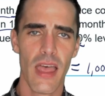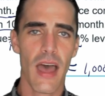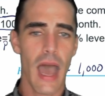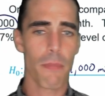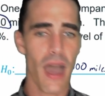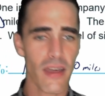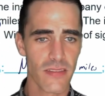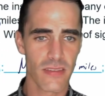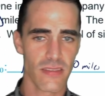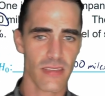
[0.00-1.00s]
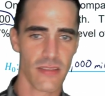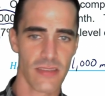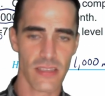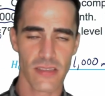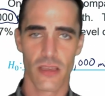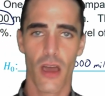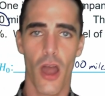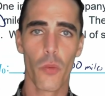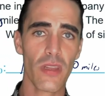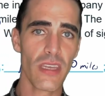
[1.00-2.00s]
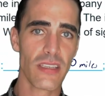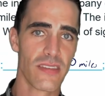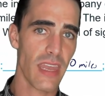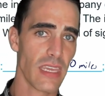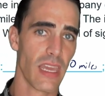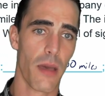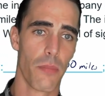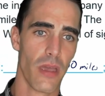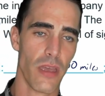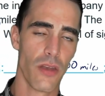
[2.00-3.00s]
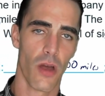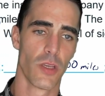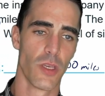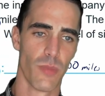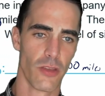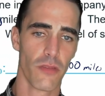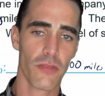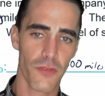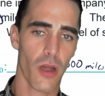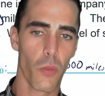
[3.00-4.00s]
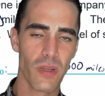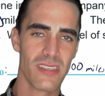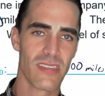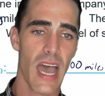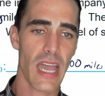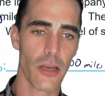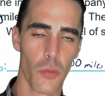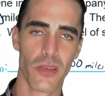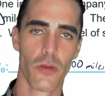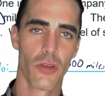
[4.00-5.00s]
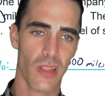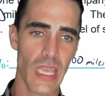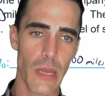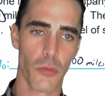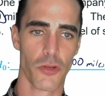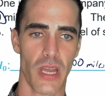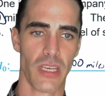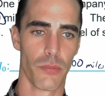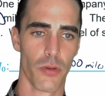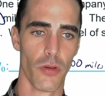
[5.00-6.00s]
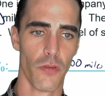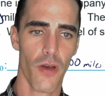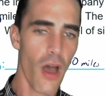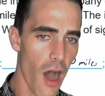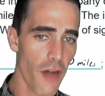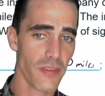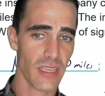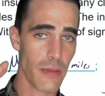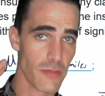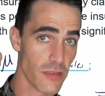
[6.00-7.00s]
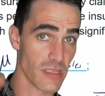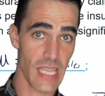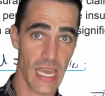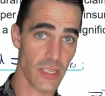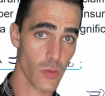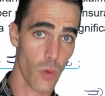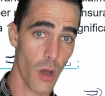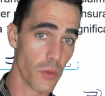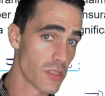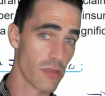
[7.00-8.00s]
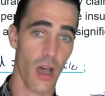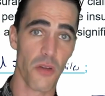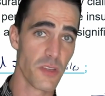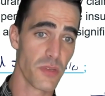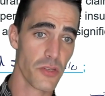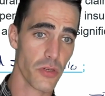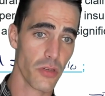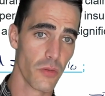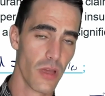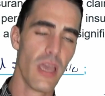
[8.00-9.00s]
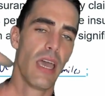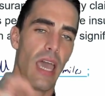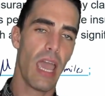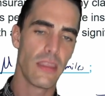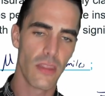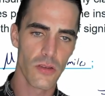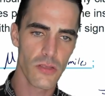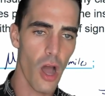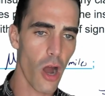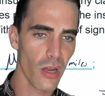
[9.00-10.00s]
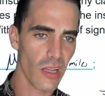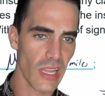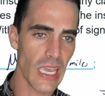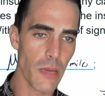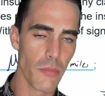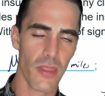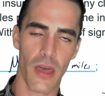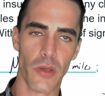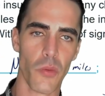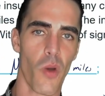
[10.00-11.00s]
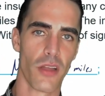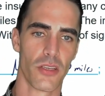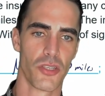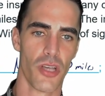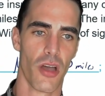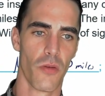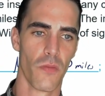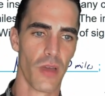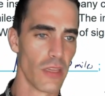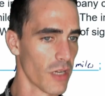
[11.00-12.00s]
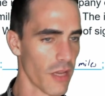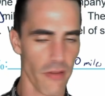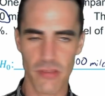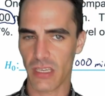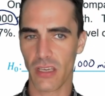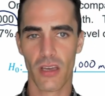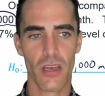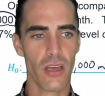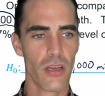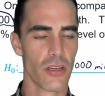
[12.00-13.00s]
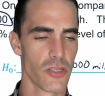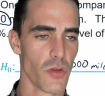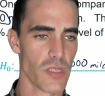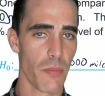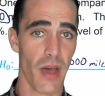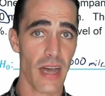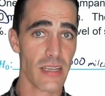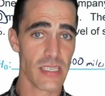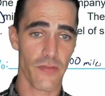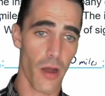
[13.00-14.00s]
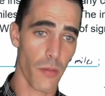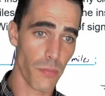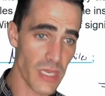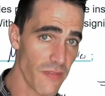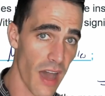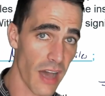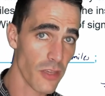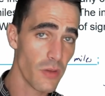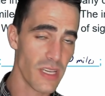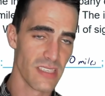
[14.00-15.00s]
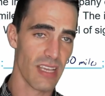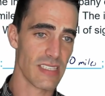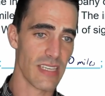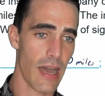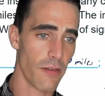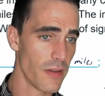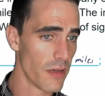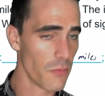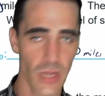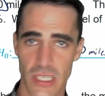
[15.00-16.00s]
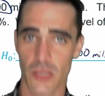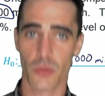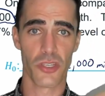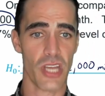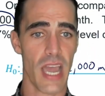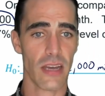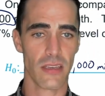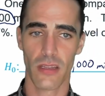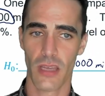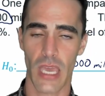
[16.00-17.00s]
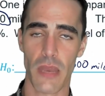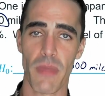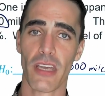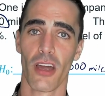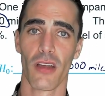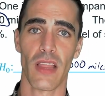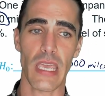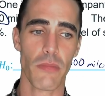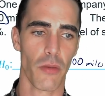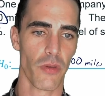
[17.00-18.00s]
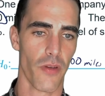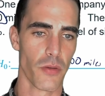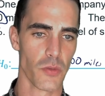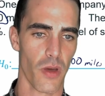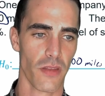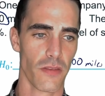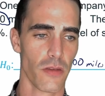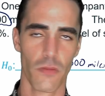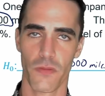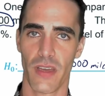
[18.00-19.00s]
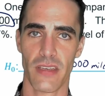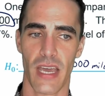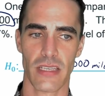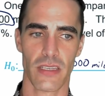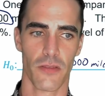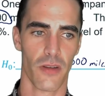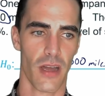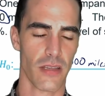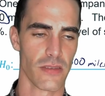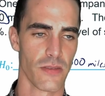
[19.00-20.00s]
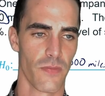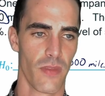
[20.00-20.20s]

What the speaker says: Hypothesis testings are really setting up an argument. You have to figure out what side or what claim we're trying to prove. Oftentimes there's a status quo, it's always been true, and then there's our claim that we want to show. And look, if everything shows up us, if our p-value is less than alpha, we get to reject and make our claim that we've always wanted to. Fantastic for us.